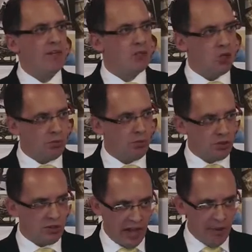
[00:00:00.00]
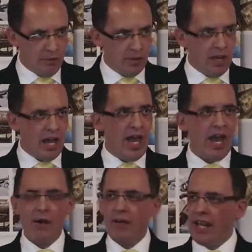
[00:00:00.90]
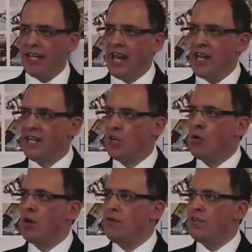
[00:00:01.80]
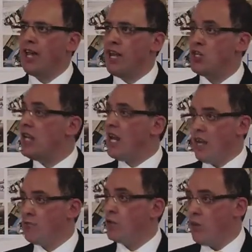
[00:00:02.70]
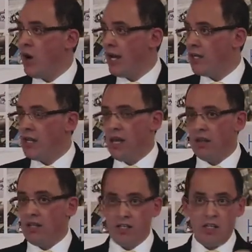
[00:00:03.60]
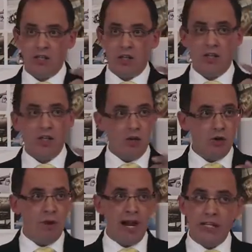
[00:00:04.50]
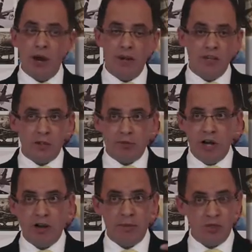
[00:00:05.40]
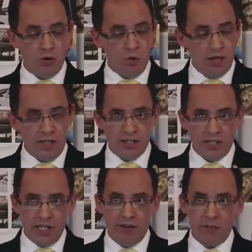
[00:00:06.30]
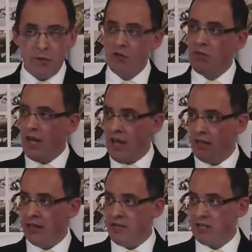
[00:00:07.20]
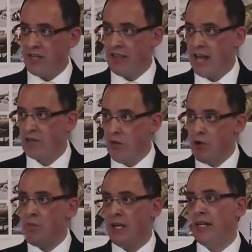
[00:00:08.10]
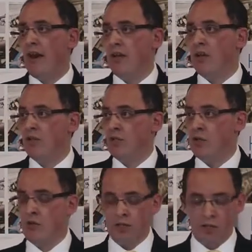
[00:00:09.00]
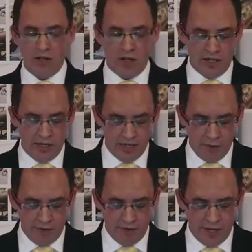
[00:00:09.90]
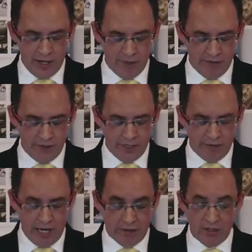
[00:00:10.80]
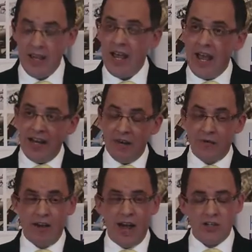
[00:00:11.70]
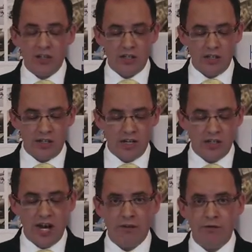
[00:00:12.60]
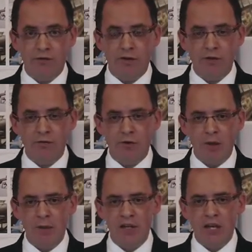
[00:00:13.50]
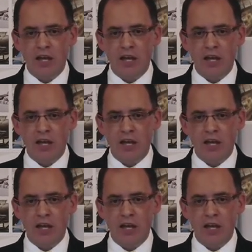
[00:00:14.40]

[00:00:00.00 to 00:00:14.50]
that's suitable to them, gaining a qualification if required. This is, you might go into the program and do one significant module and leave it at that, or you may carry on to a number of different levels. And in fact, just as an aside for a moment,